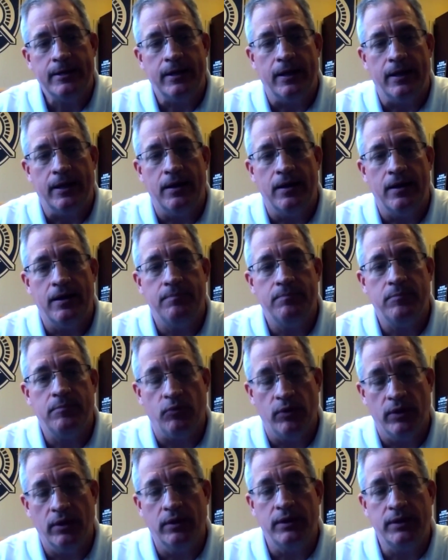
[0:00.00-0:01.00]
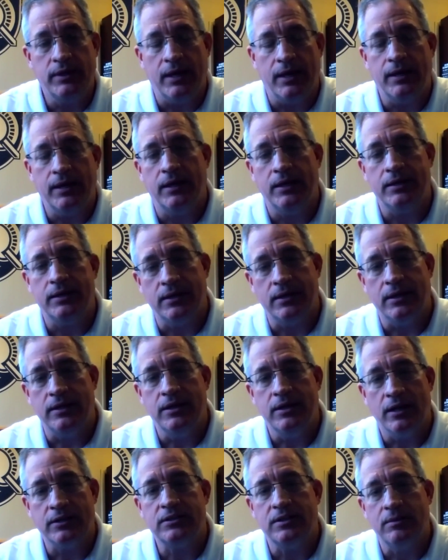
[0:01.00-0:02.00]
um, really getting into the
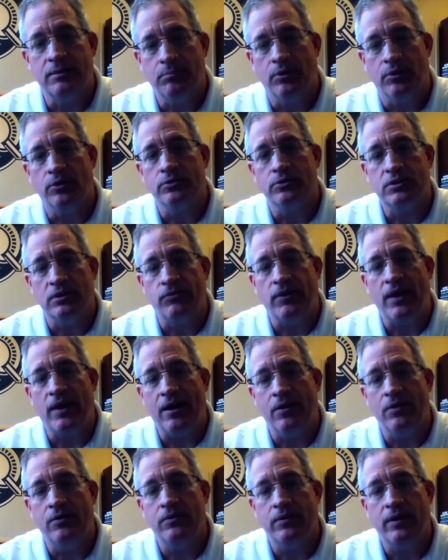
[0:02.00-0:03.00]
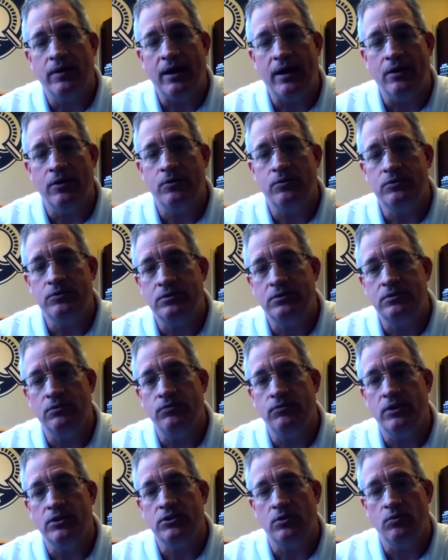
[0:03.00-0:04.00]
nuts and bolts of how, how
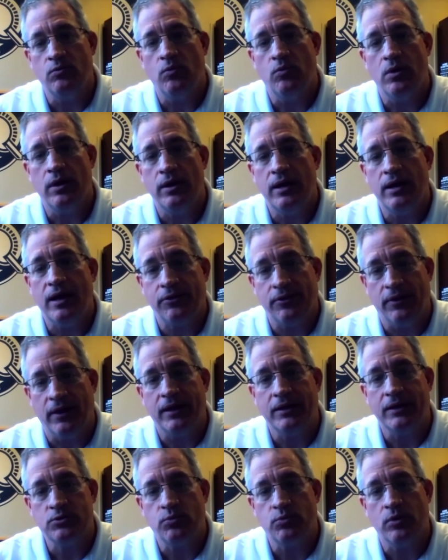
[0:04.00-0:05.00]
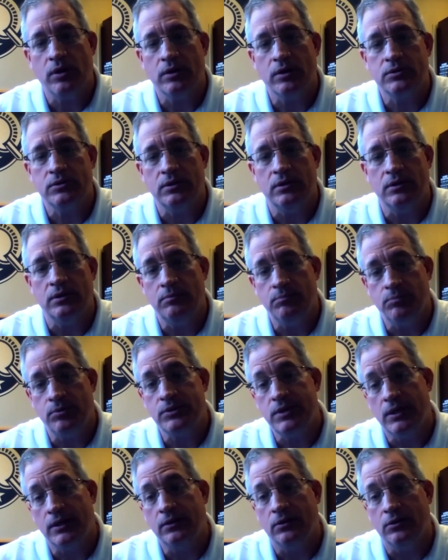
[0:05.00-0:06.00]
Division One athletics works and in
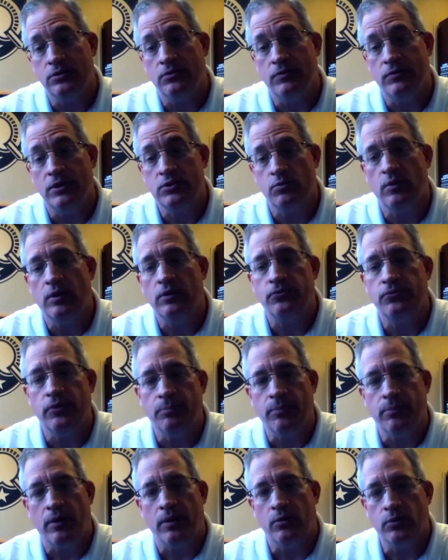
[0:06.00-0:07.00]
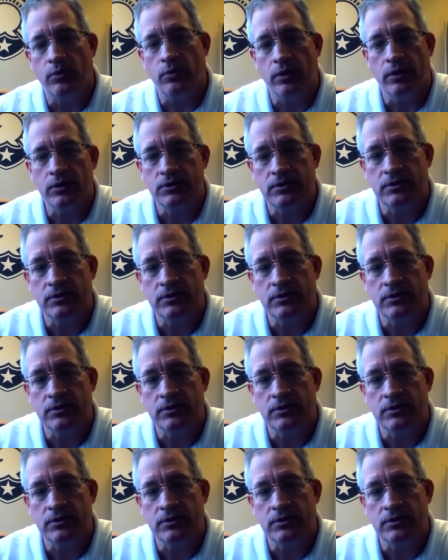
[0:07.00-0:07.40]
particular Division One football works,